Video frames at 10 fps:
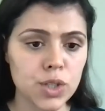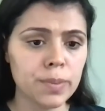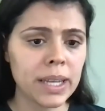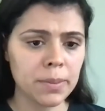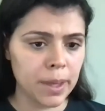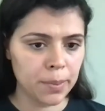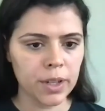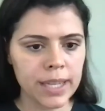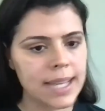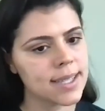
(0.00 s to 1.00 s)
to many people a
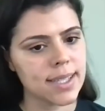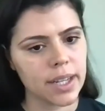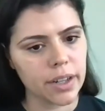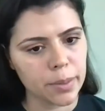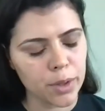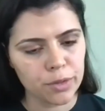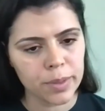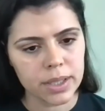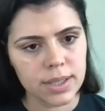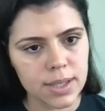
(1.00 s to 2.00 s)
necessary
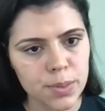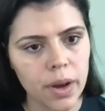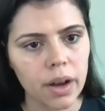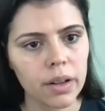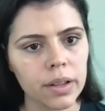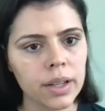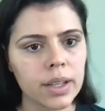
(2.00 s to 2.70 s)
movement as well.